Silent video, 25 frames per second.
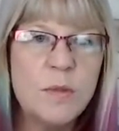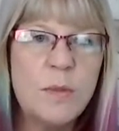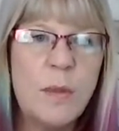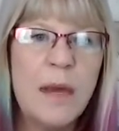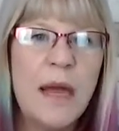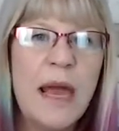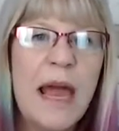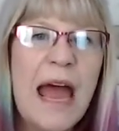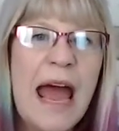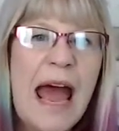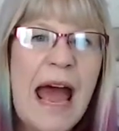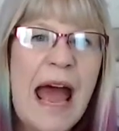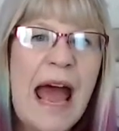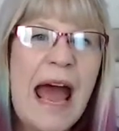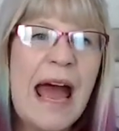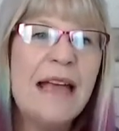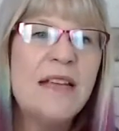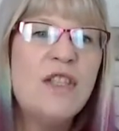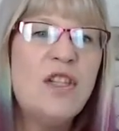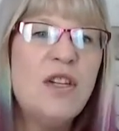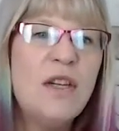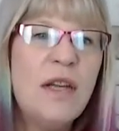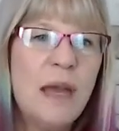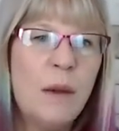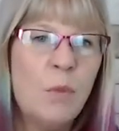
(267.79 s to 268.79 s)
But
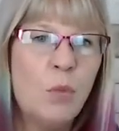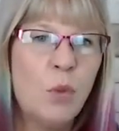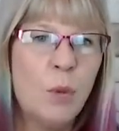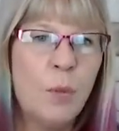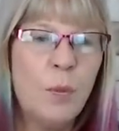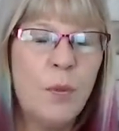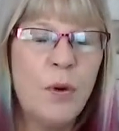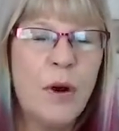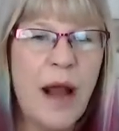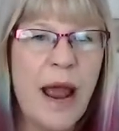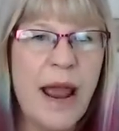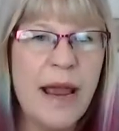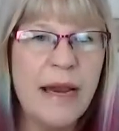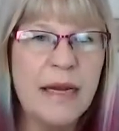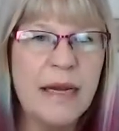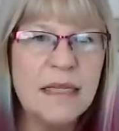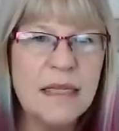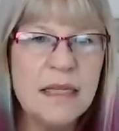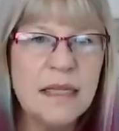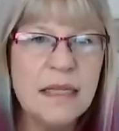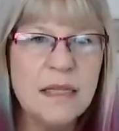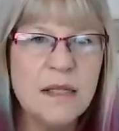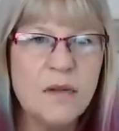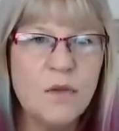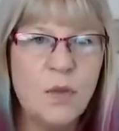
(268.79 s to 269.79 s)
as you get more
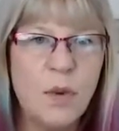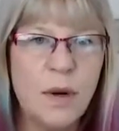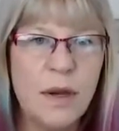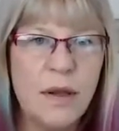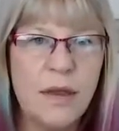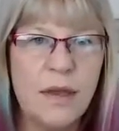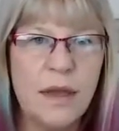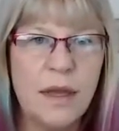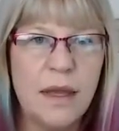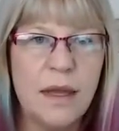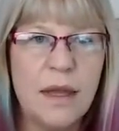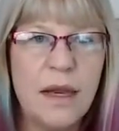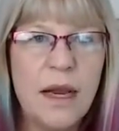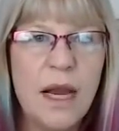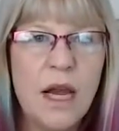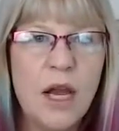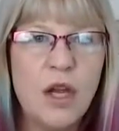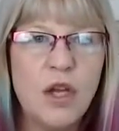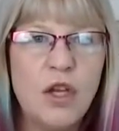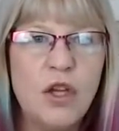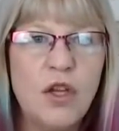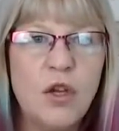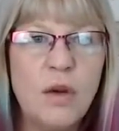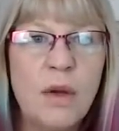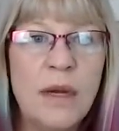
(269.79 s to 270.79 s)
practice with it,
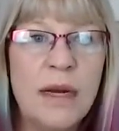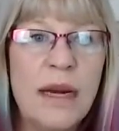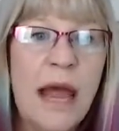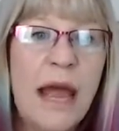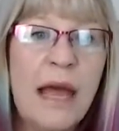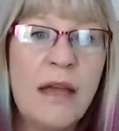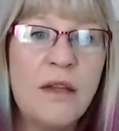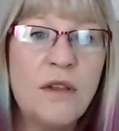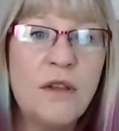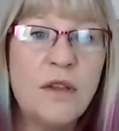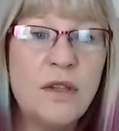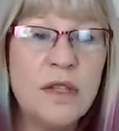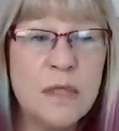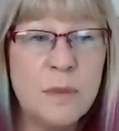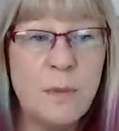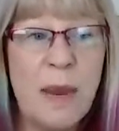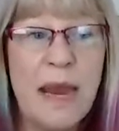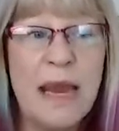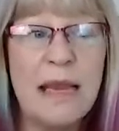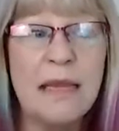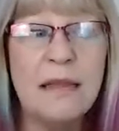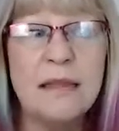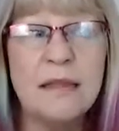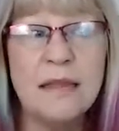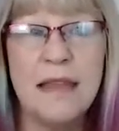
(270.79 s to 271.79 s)
you can
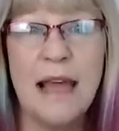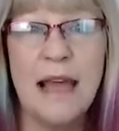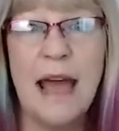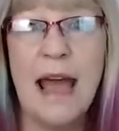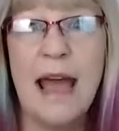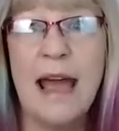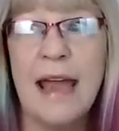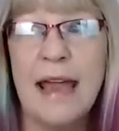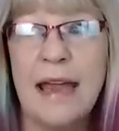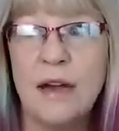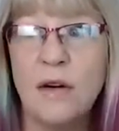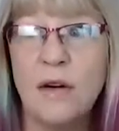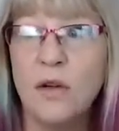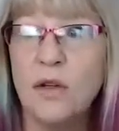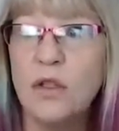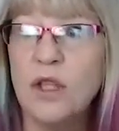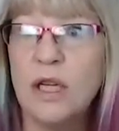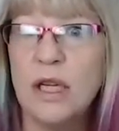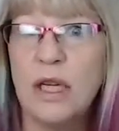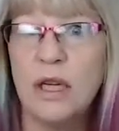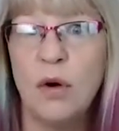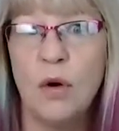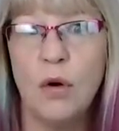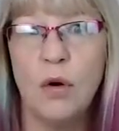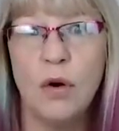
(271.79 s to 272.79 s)
spend that
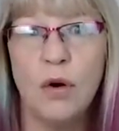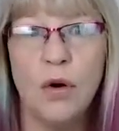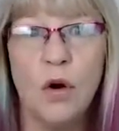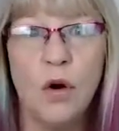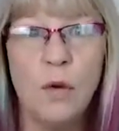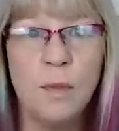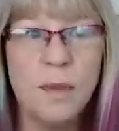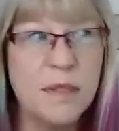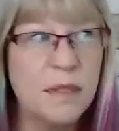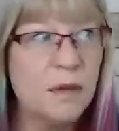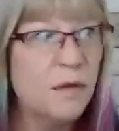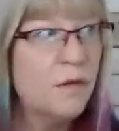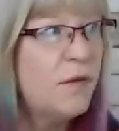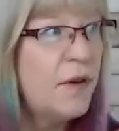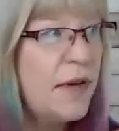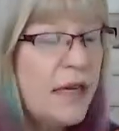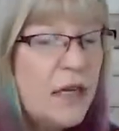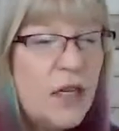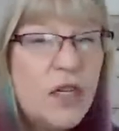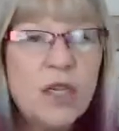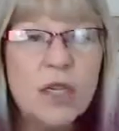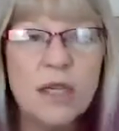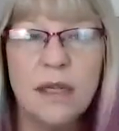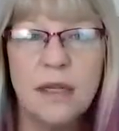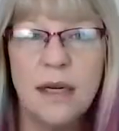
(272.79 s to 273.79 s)
energy on
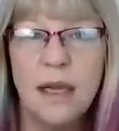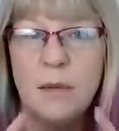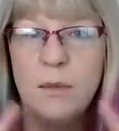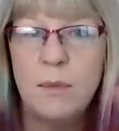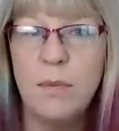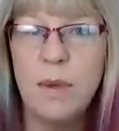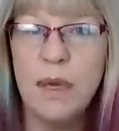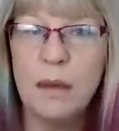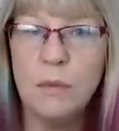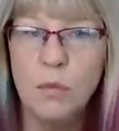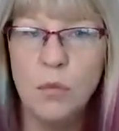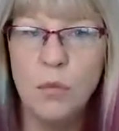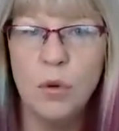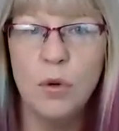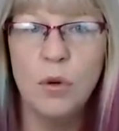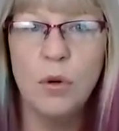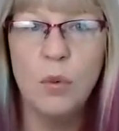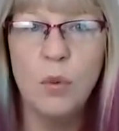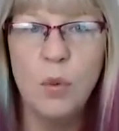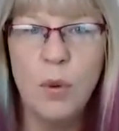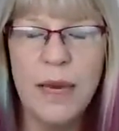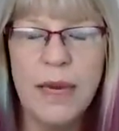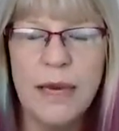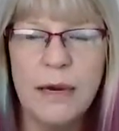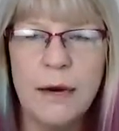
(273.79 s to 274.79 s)
observation and being more
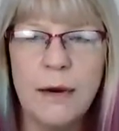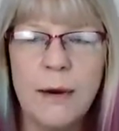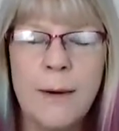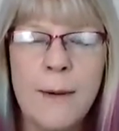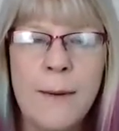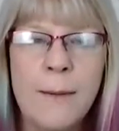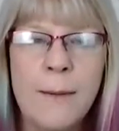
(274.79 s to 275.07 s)
aware.